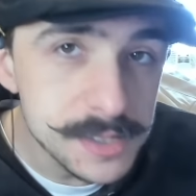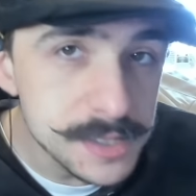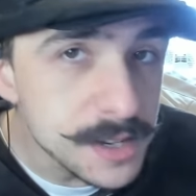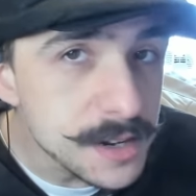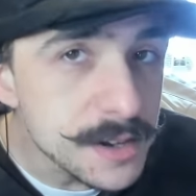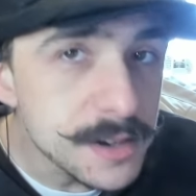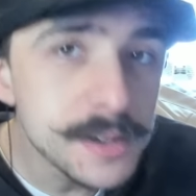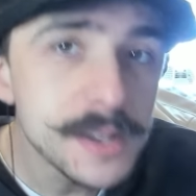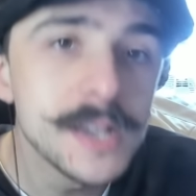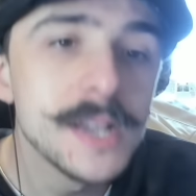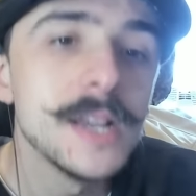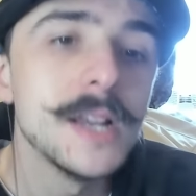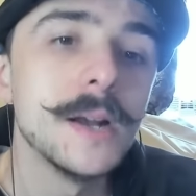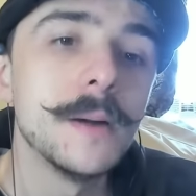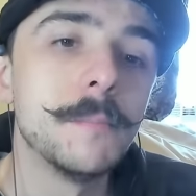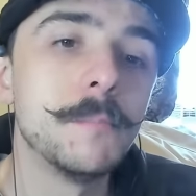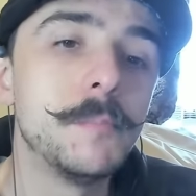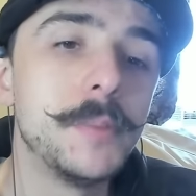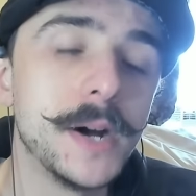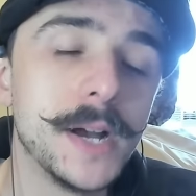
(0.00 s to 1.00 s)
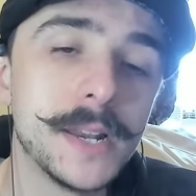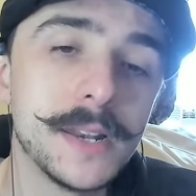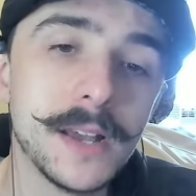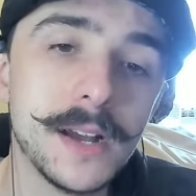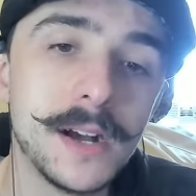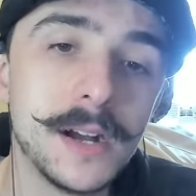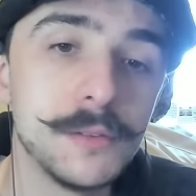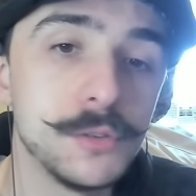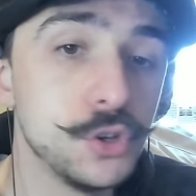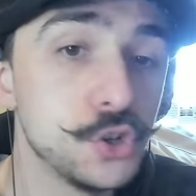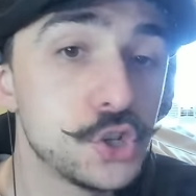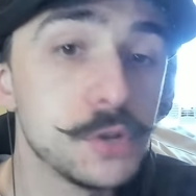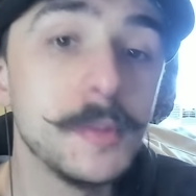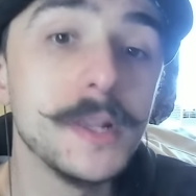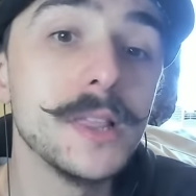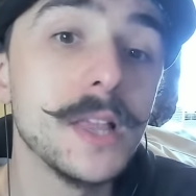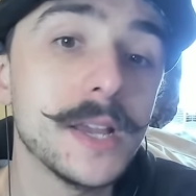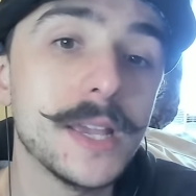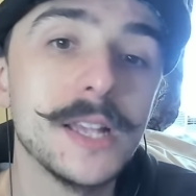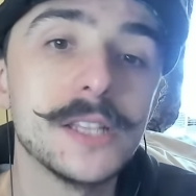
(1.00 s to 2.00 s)
dude. But uh, you should be
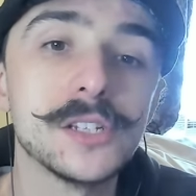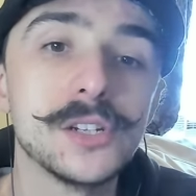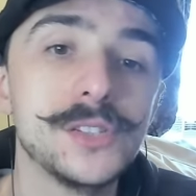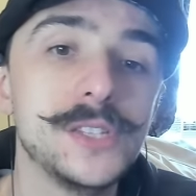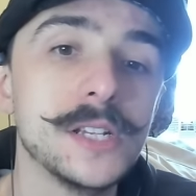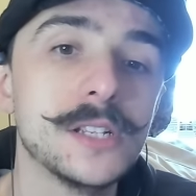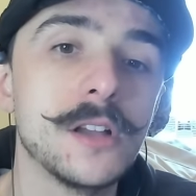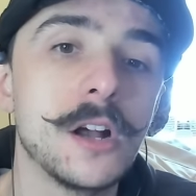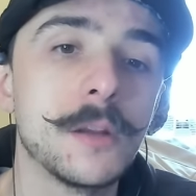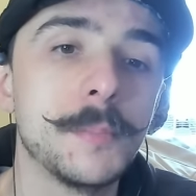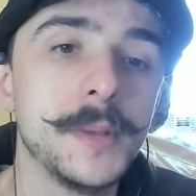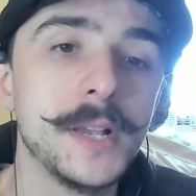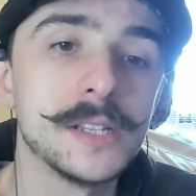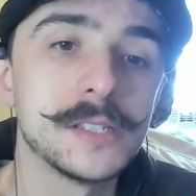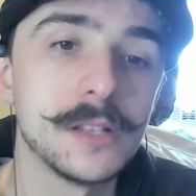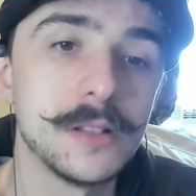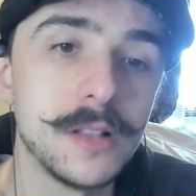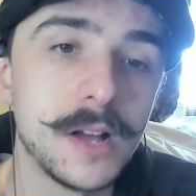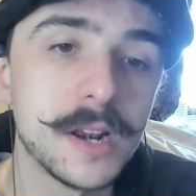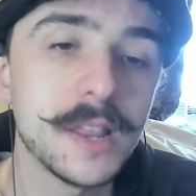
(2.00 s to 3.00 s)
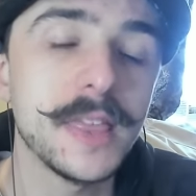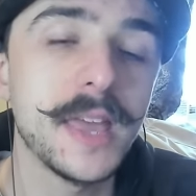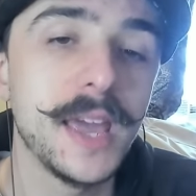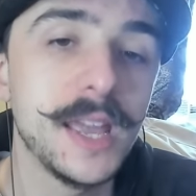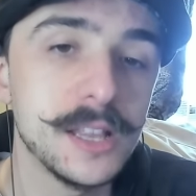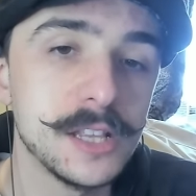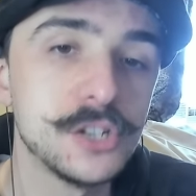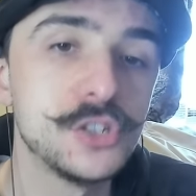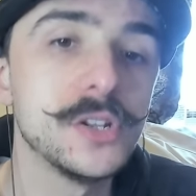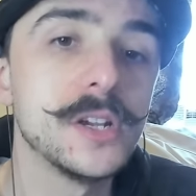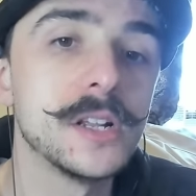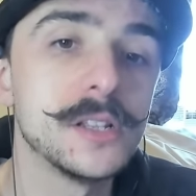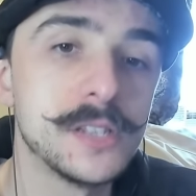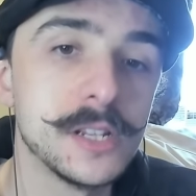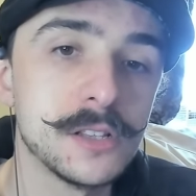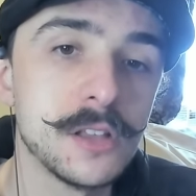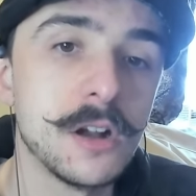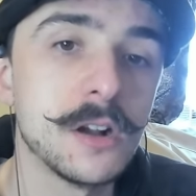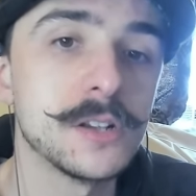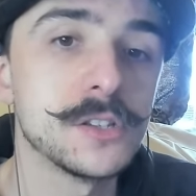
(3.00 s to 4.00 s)
lucky it's on TikTok because a lot of the hate that you get on
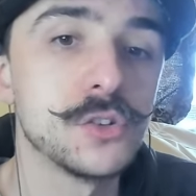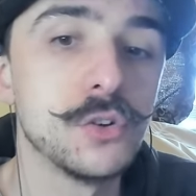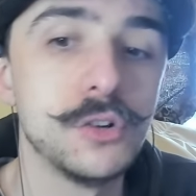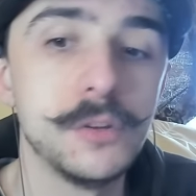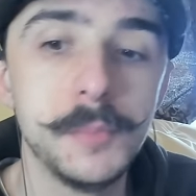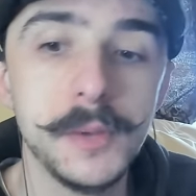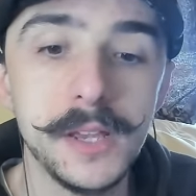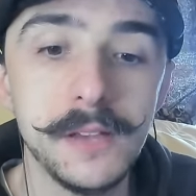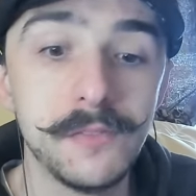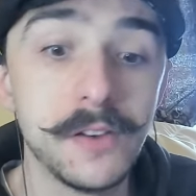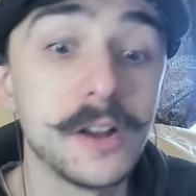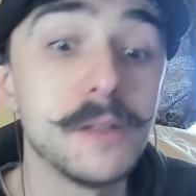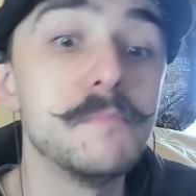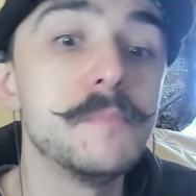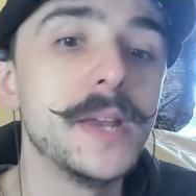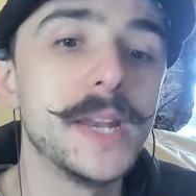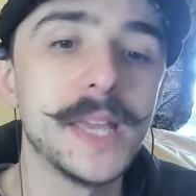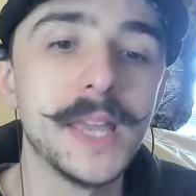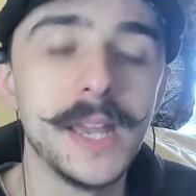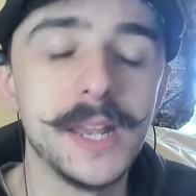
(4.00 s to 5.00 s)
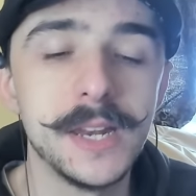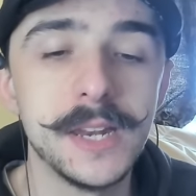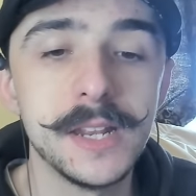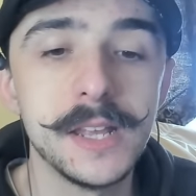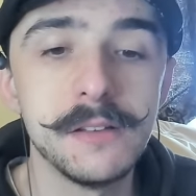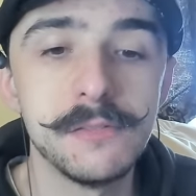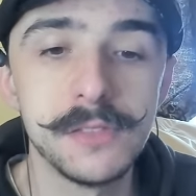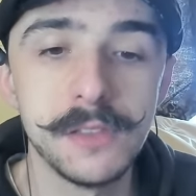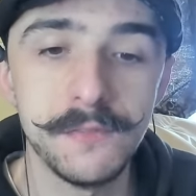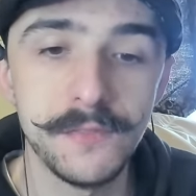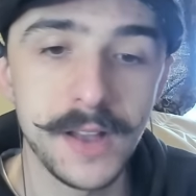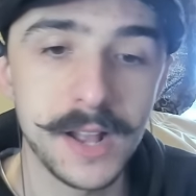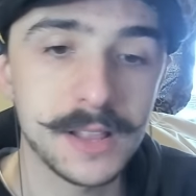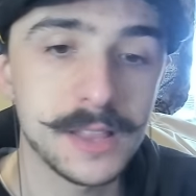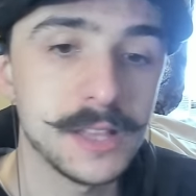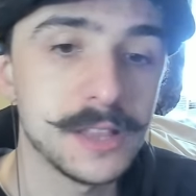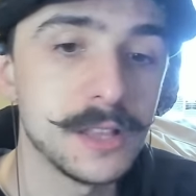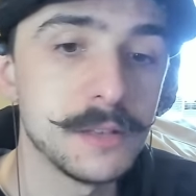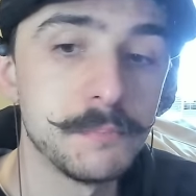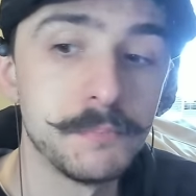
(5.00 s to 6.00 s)
TikTok is going to be very mitigated, given the fact
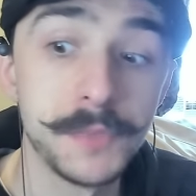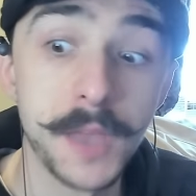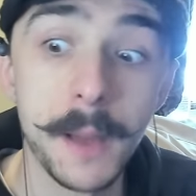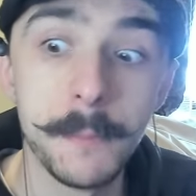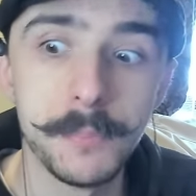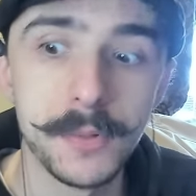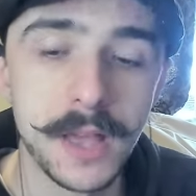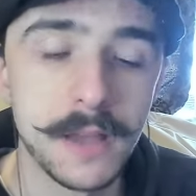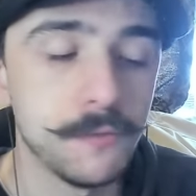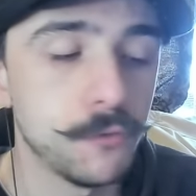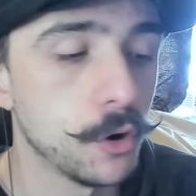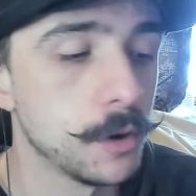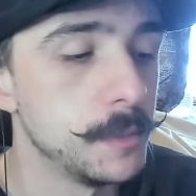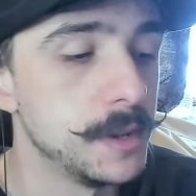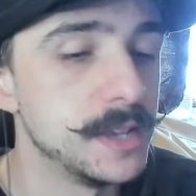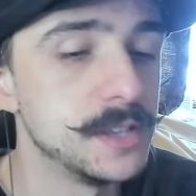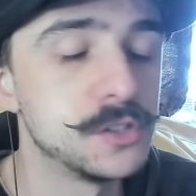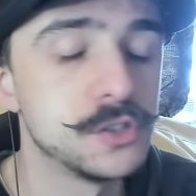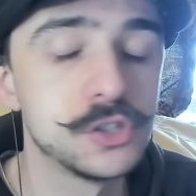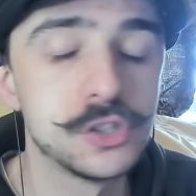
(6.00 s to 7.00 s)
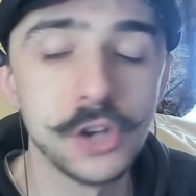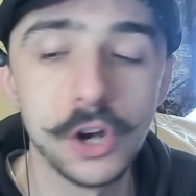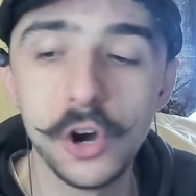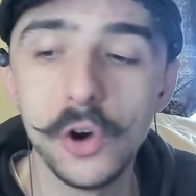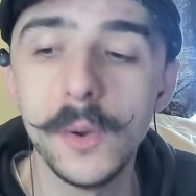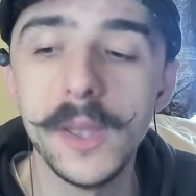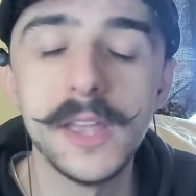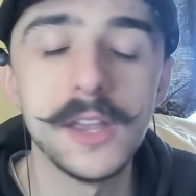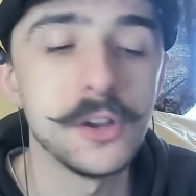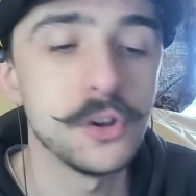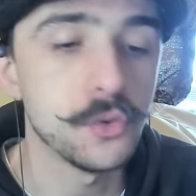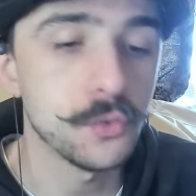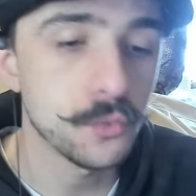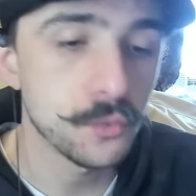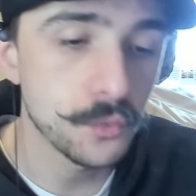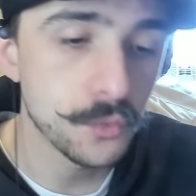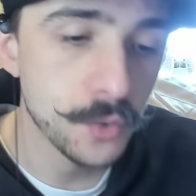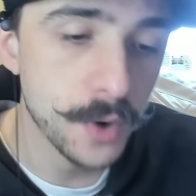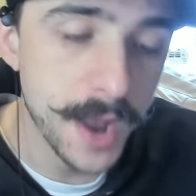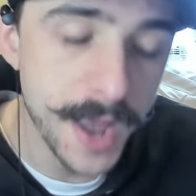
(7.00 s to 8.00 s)
that the, that platform is so
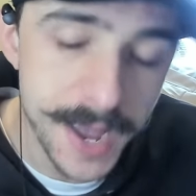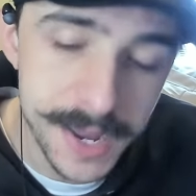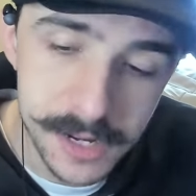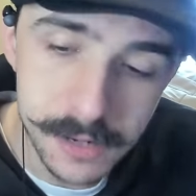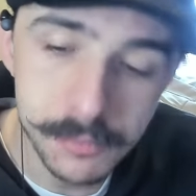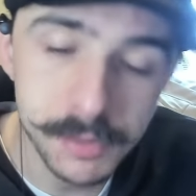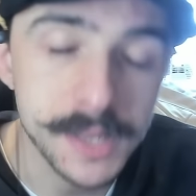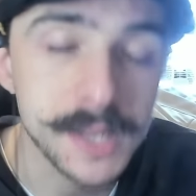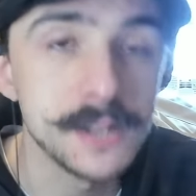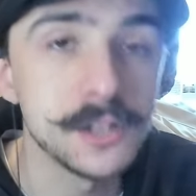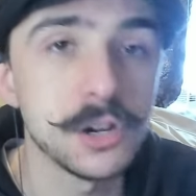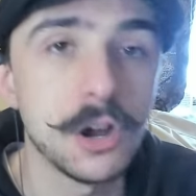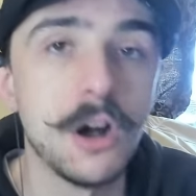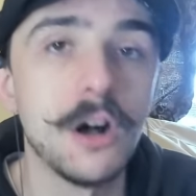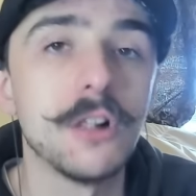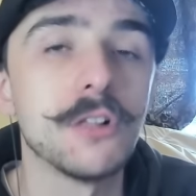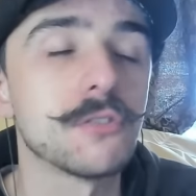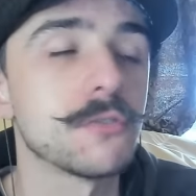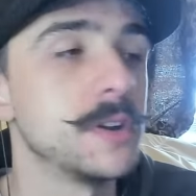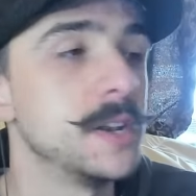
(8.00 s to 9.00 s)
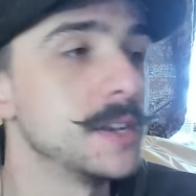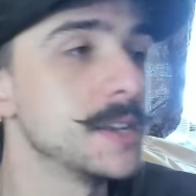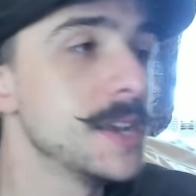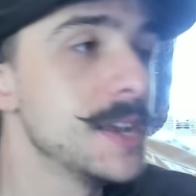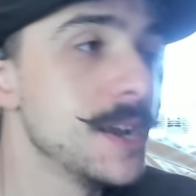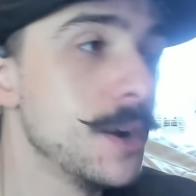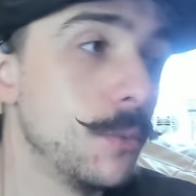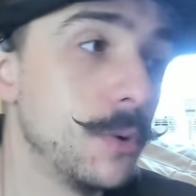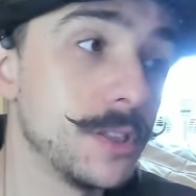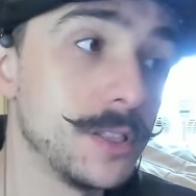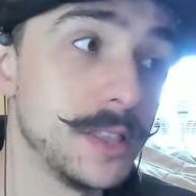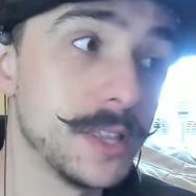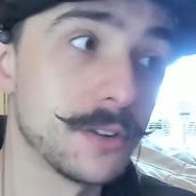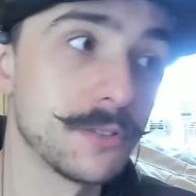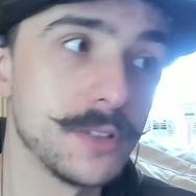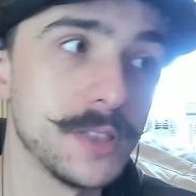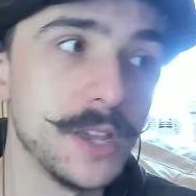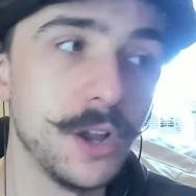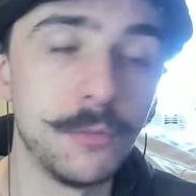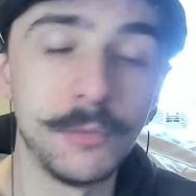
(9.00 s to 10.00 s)
incredibly intolerant with
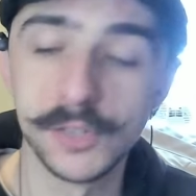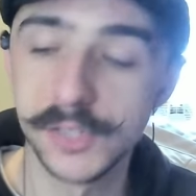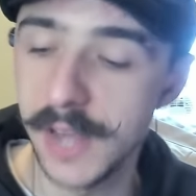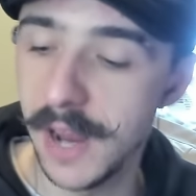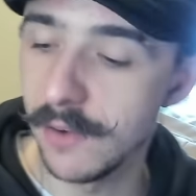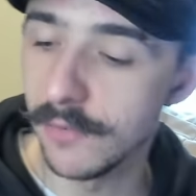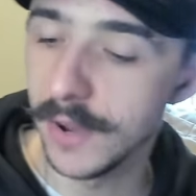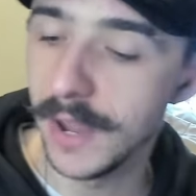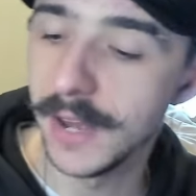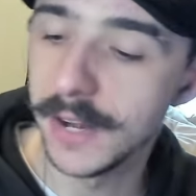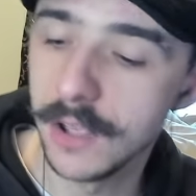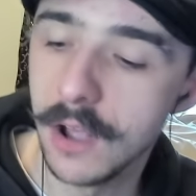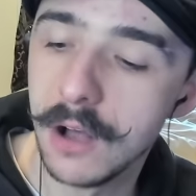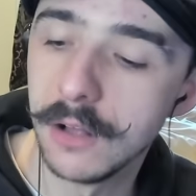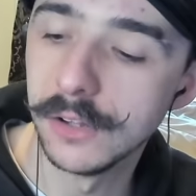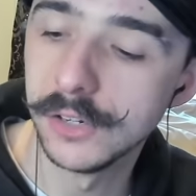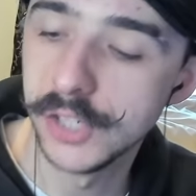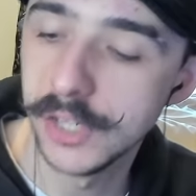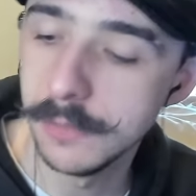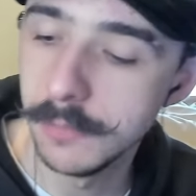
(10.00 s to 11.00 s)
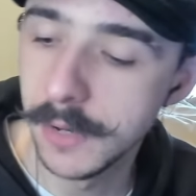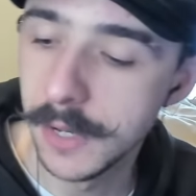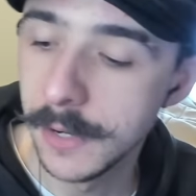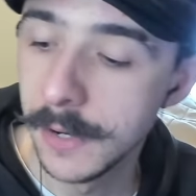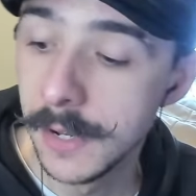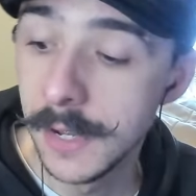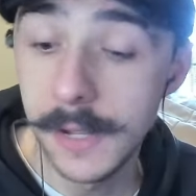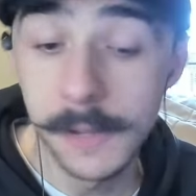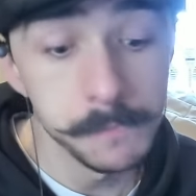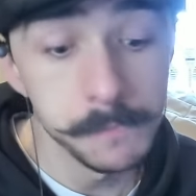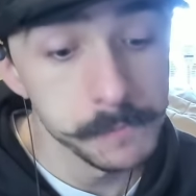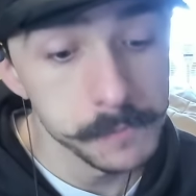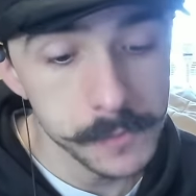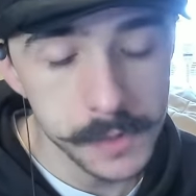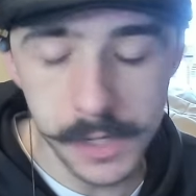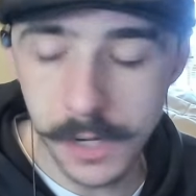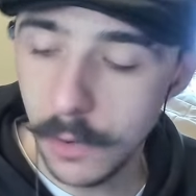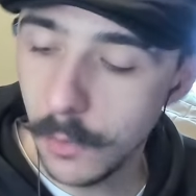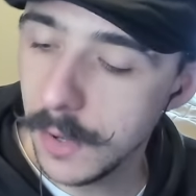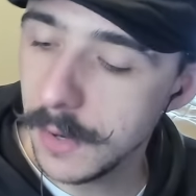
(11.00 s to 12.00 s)
literally almost every ideology. But
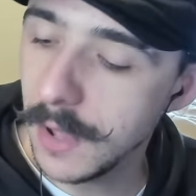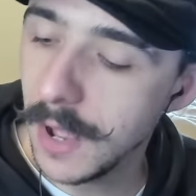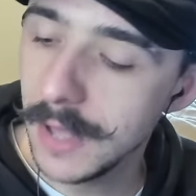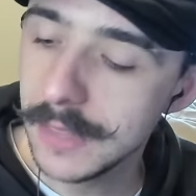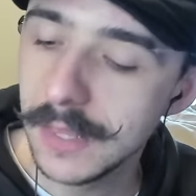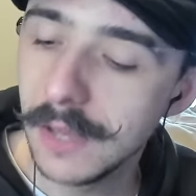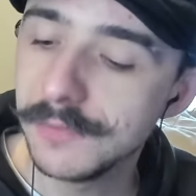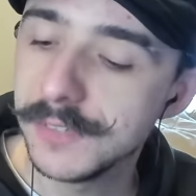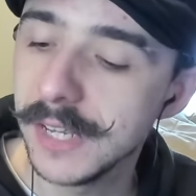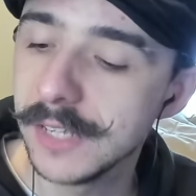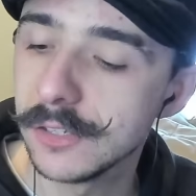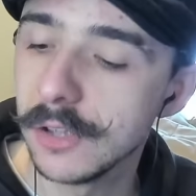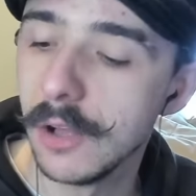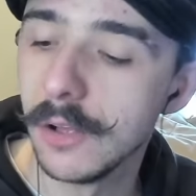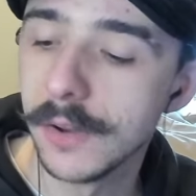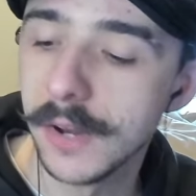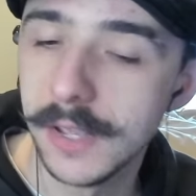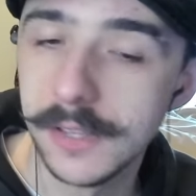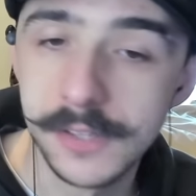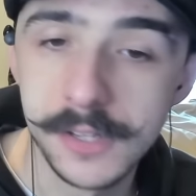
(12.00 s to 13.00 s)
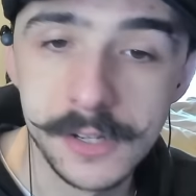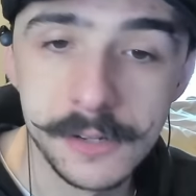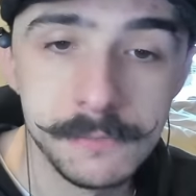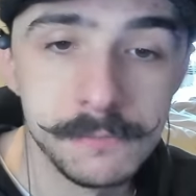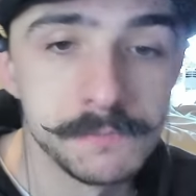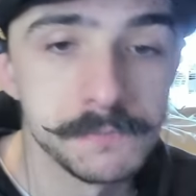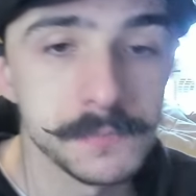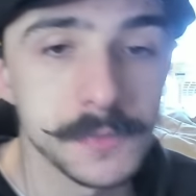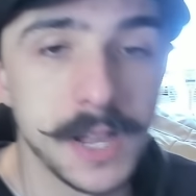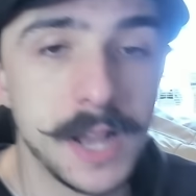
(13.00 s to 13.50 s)
you know what? I love Tess Holliday, dude.